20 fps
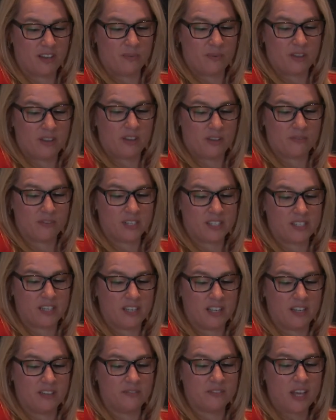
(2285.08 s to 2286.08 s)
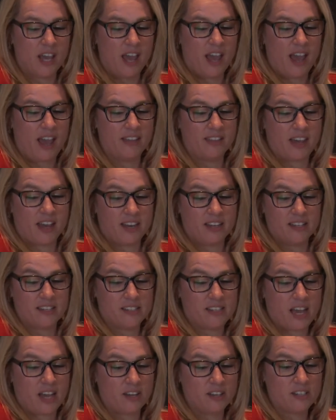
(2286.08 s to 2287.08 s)
that we have received, and that
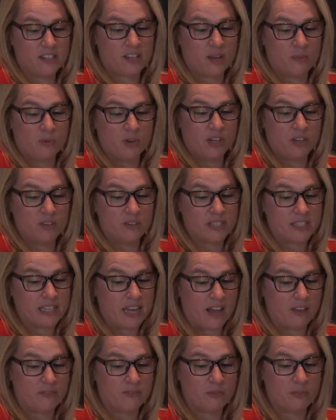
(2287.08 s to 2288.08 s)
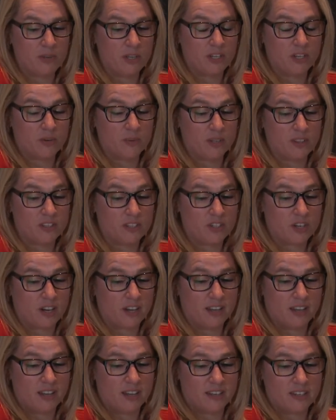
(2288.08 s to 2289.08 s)
is, how does someone who is not familiar with the
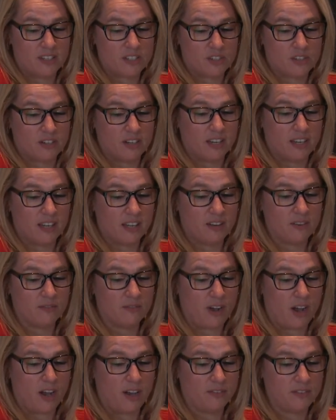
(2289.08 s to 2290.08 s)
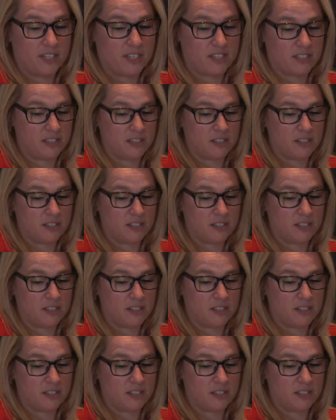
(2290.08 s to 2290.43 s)
trucking industry get involved as a